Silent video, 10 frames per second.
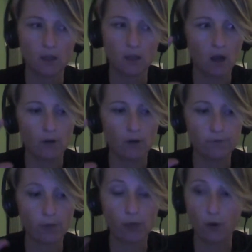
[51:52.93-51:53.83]
of
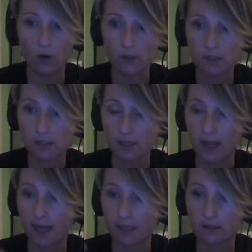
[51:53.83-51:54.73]
thoughts
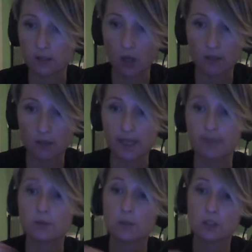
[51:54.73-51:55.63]
and
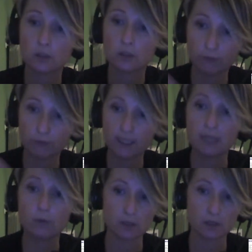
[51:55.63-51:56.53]
concepts, which really
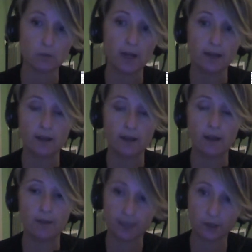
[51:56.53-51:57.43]
works well in
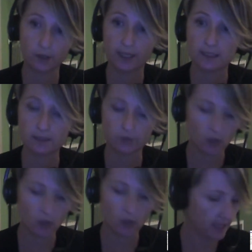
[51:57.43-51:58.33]
a creative
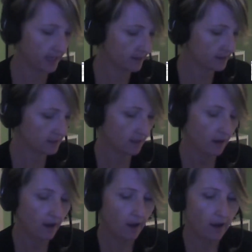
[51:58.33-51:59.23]
context.
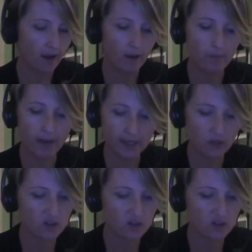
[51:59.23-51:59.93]
I use them